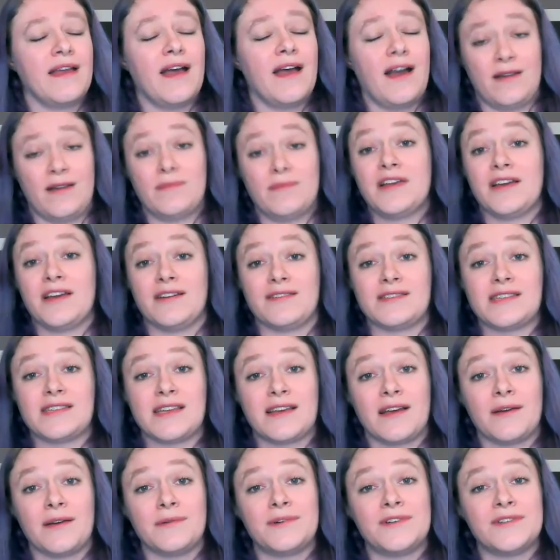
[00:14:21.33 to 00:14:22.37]
I'm going to
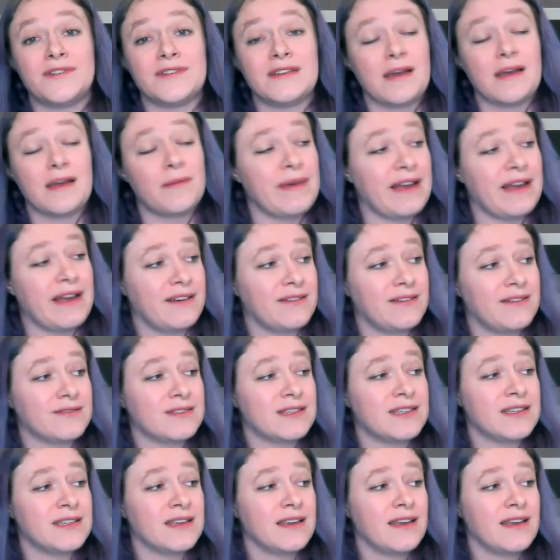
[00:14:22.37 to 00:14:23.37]
go on about